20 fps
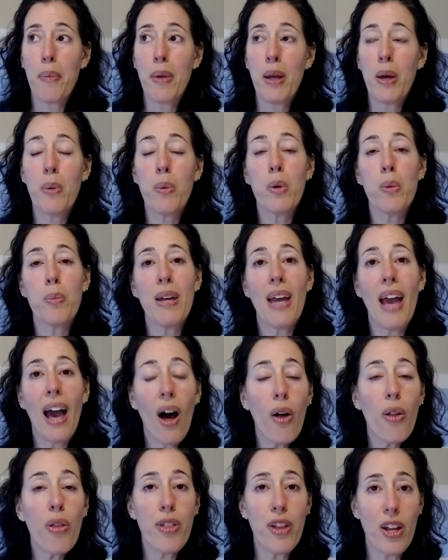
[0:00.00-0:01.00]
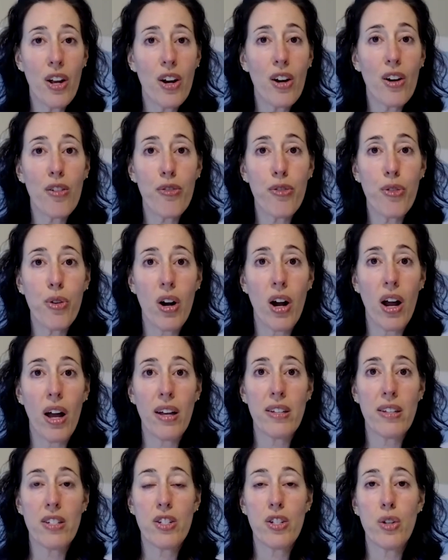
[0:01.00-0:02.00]
It will be healthier for
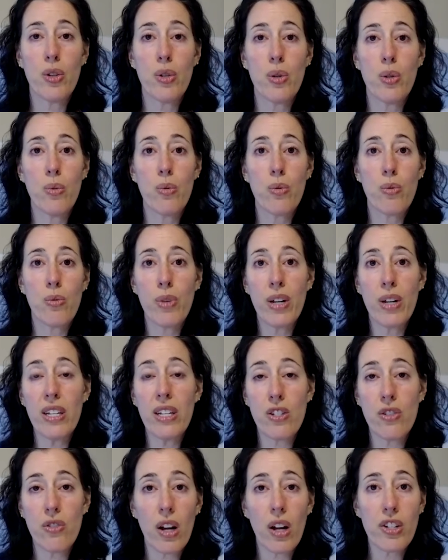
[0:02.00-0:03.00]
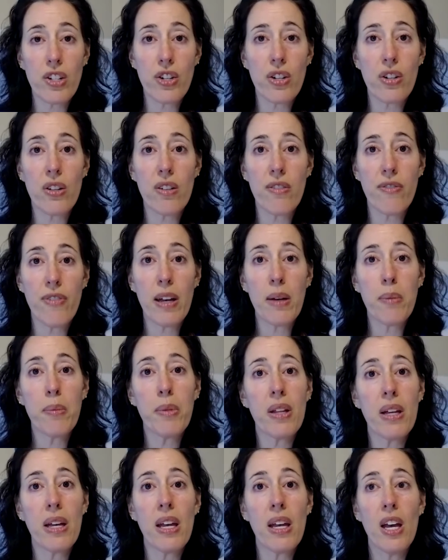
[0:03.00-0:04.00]
us to restructure the
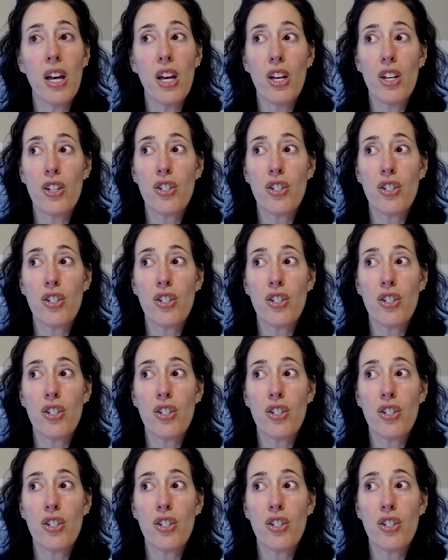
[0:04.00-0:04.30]
family.